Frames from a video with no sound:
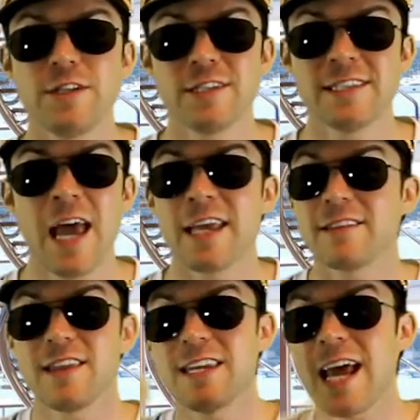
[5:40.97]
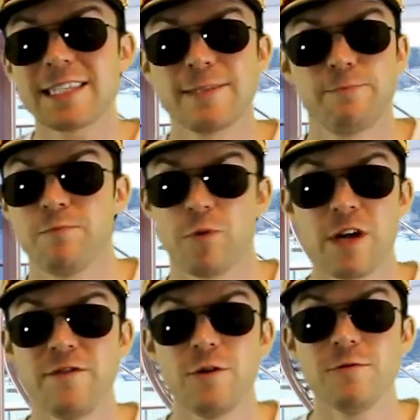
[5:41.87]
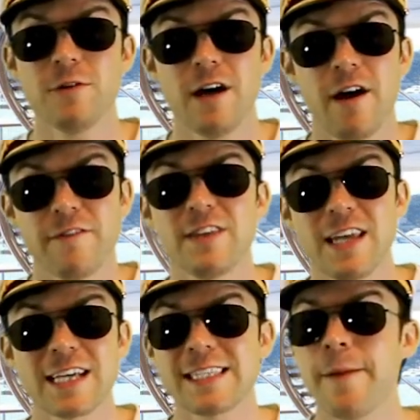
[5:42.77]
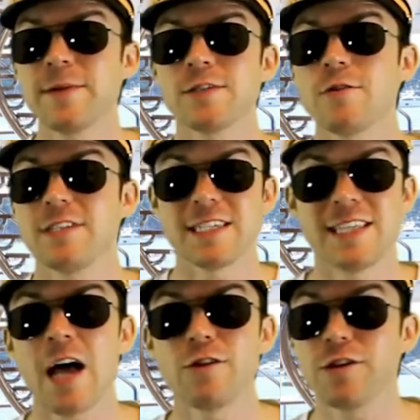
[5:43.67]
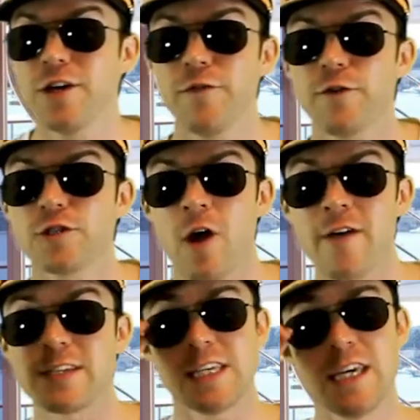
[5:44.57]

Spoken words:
me just say, the next preview of the next episode does not look good for Travis.